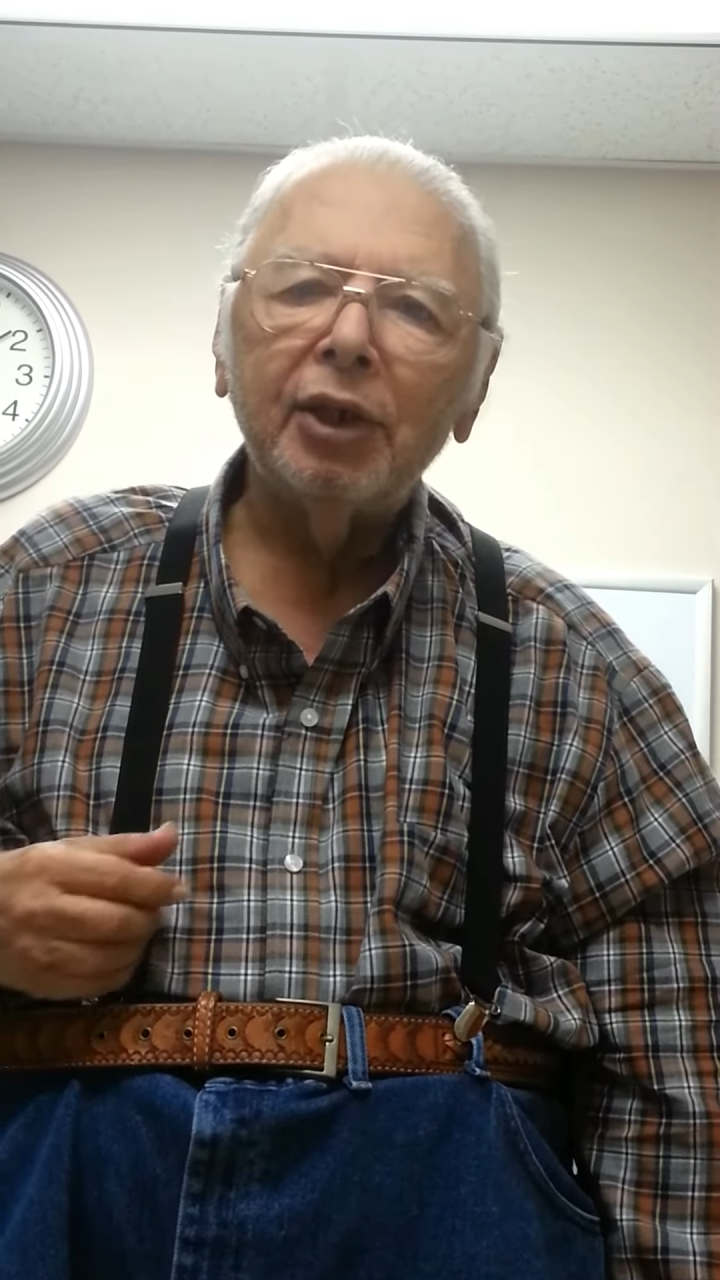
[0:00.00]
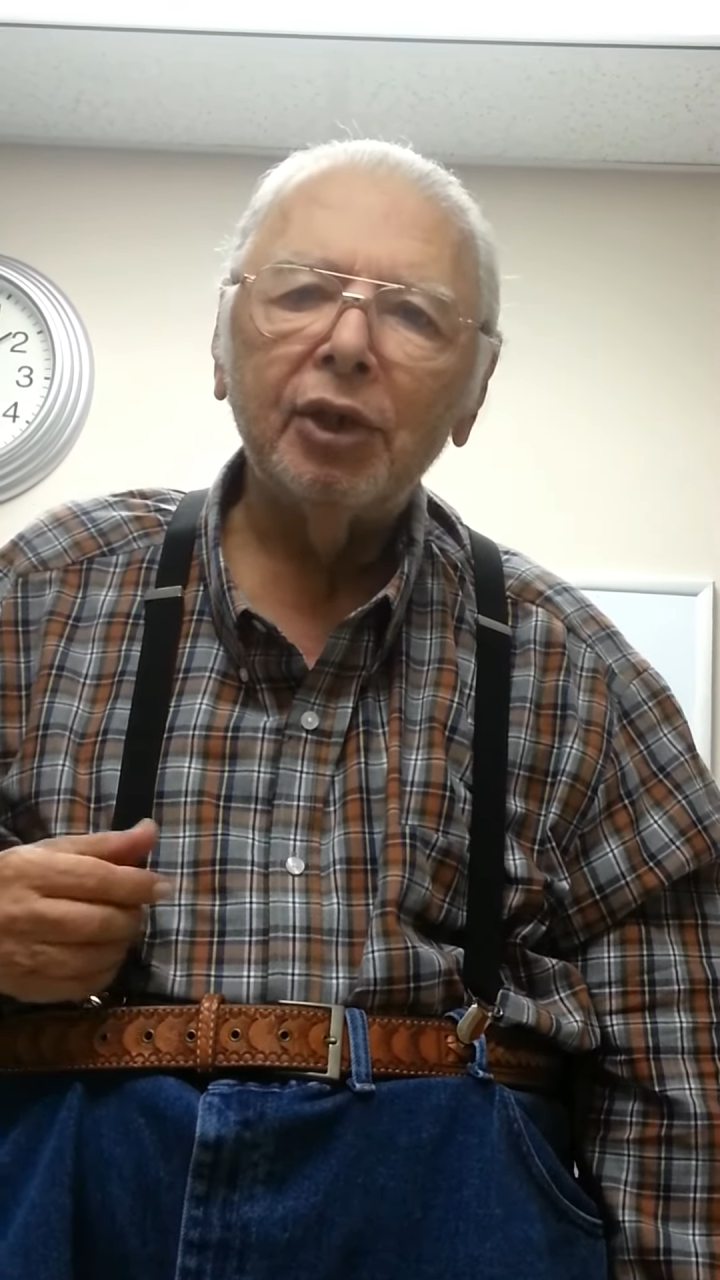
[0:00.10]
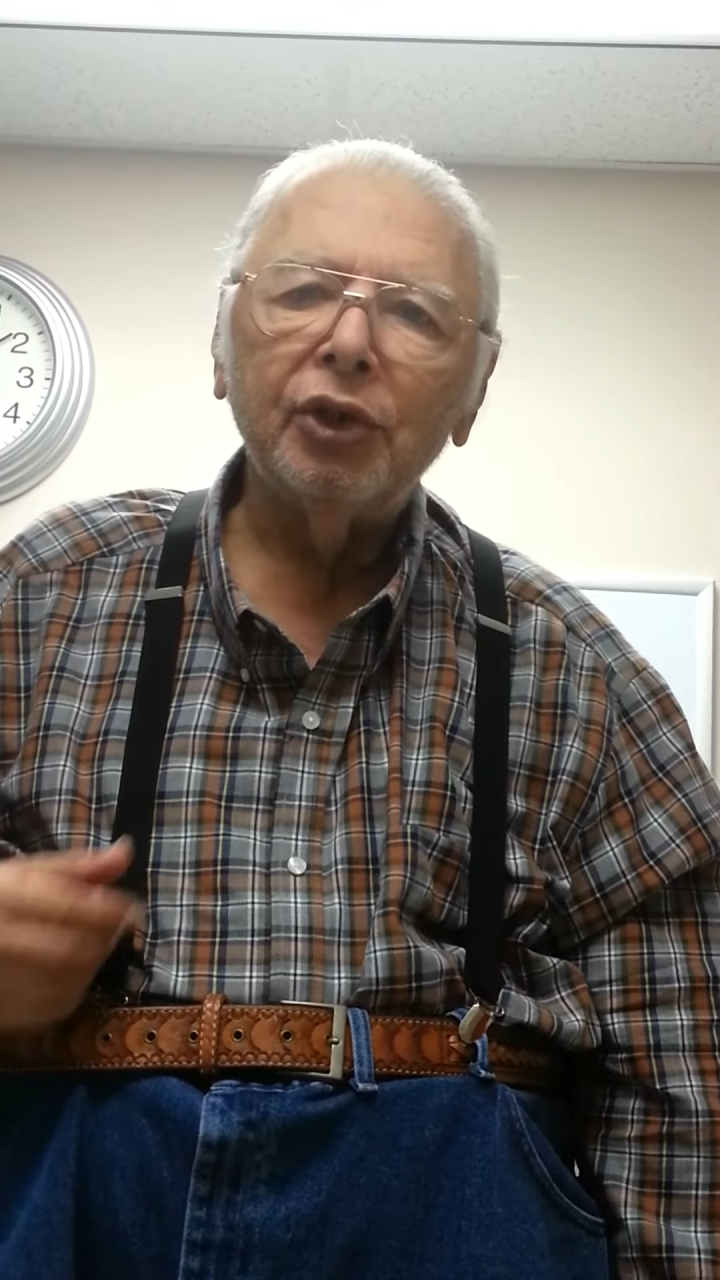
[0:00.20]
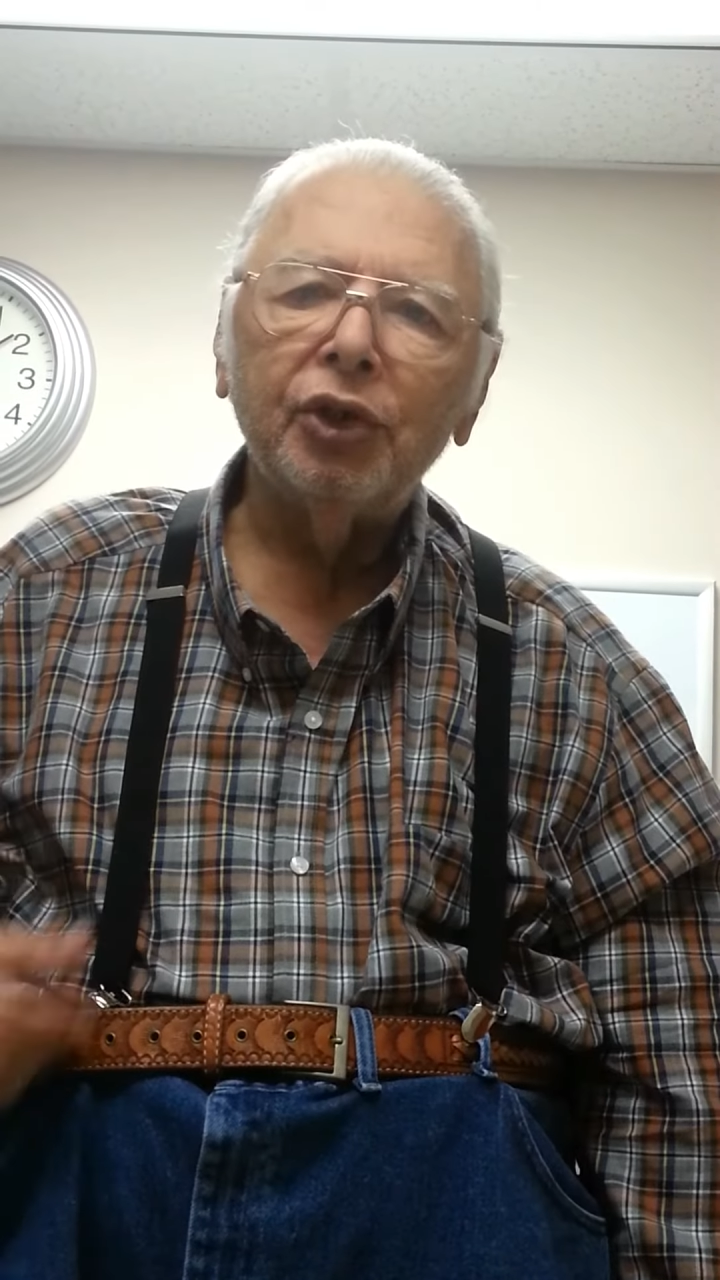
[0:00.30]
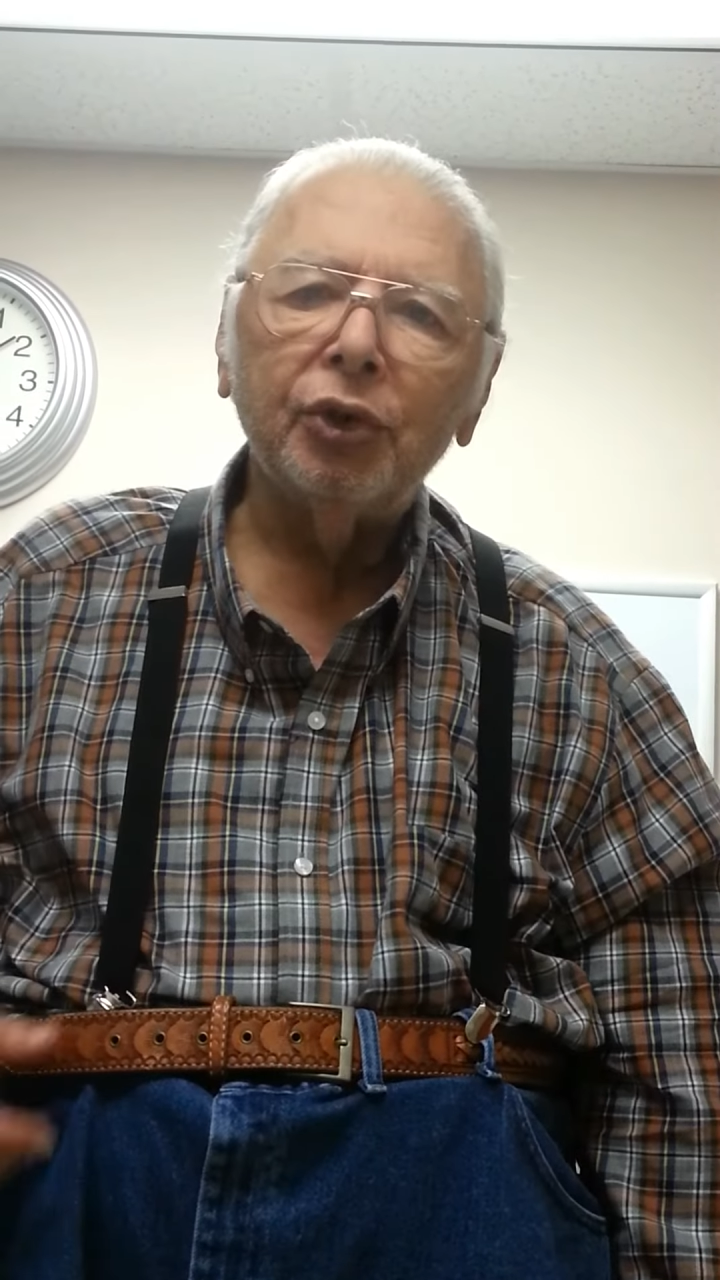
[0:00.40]
to
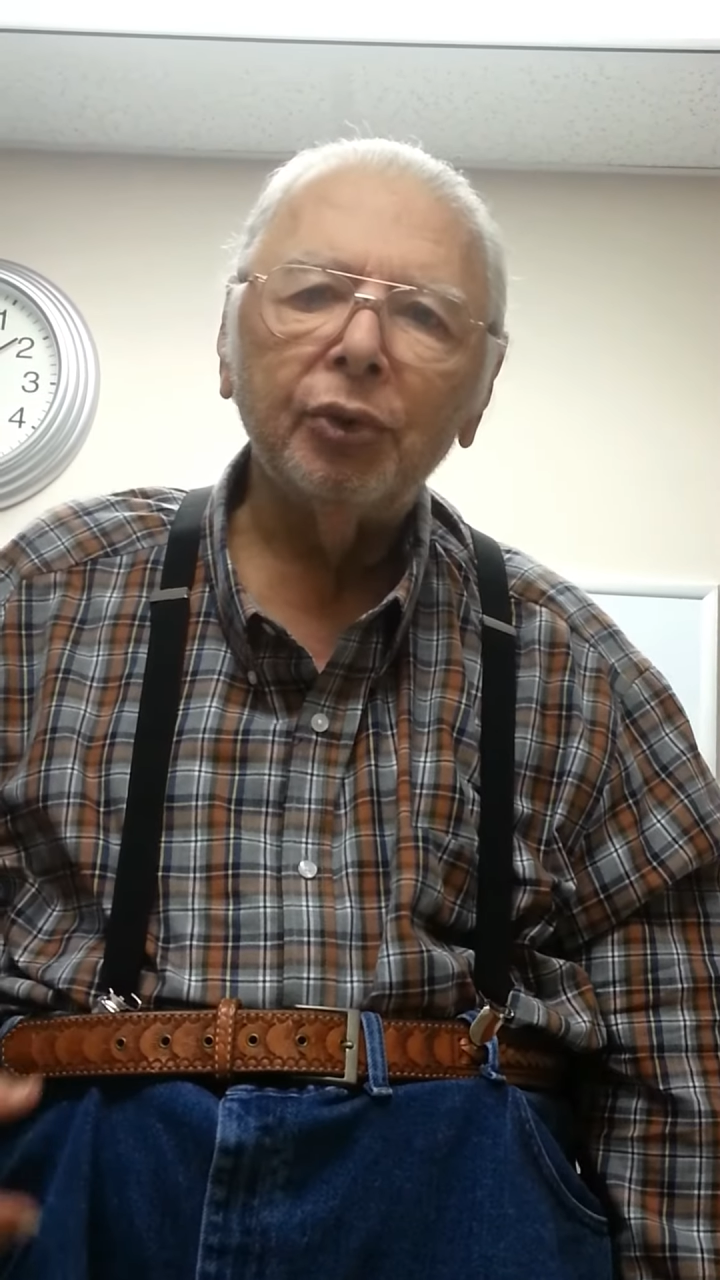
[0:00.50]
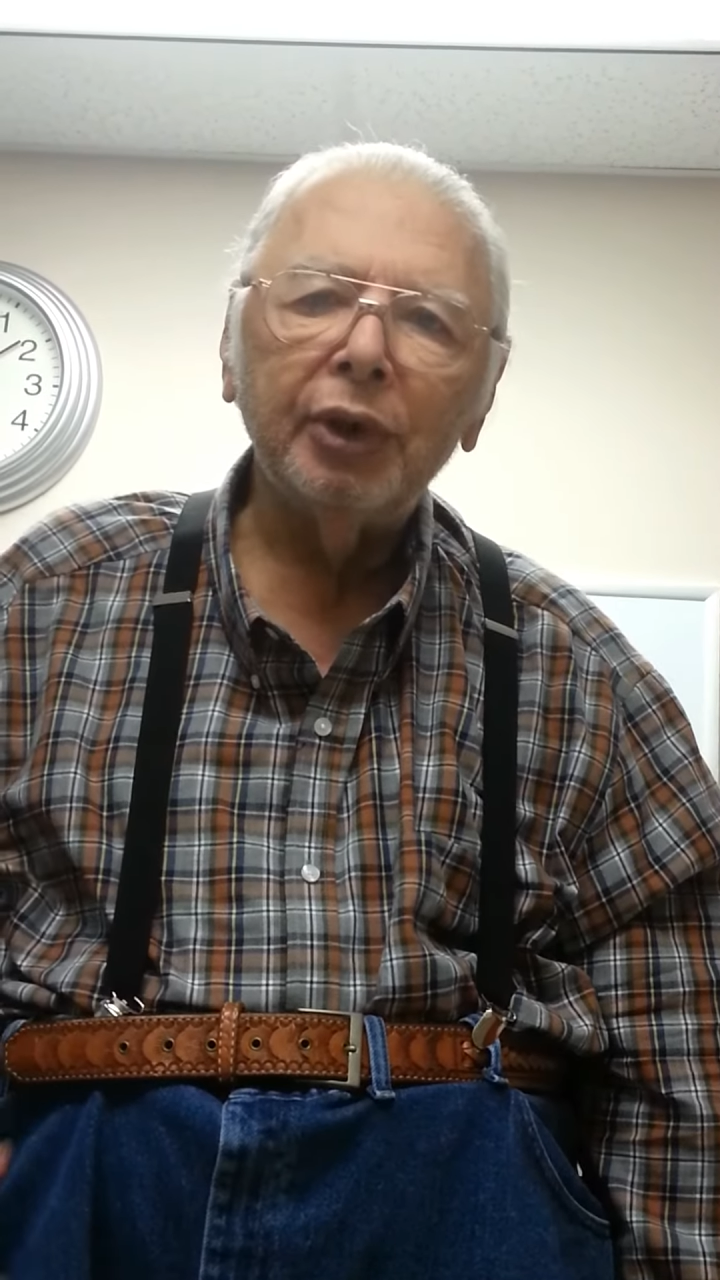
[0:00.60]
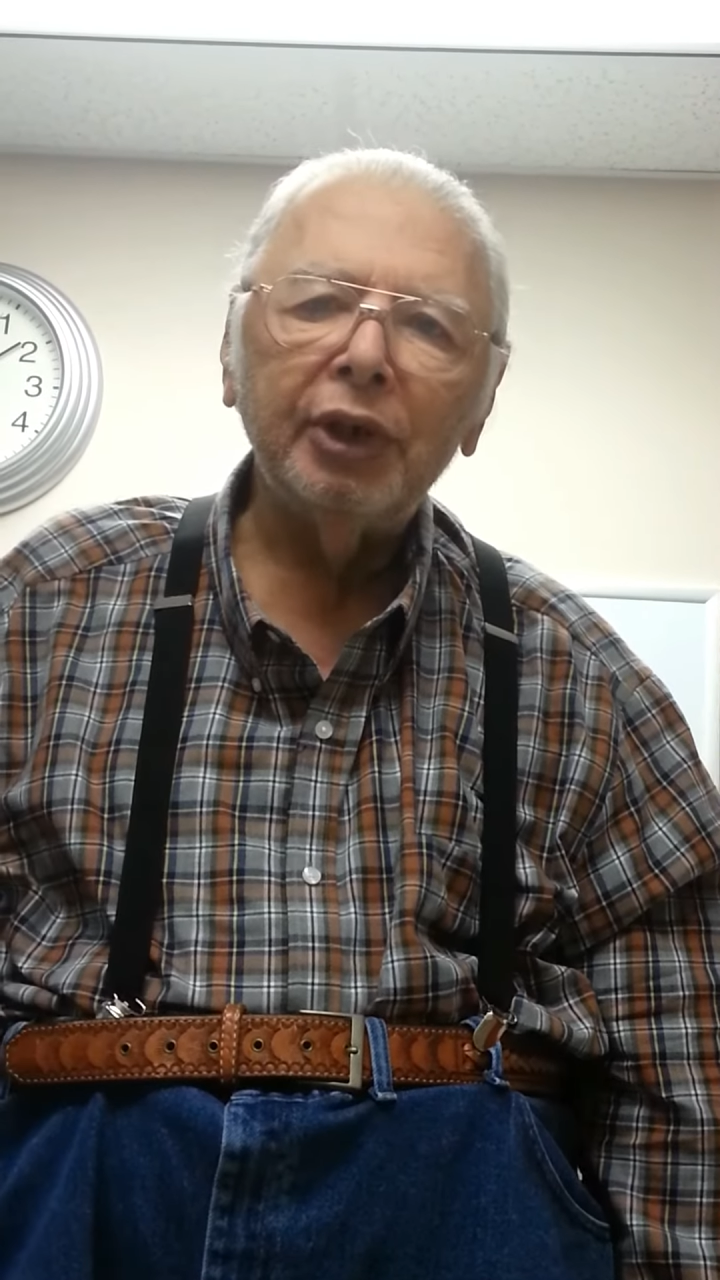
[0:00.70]
the zoo.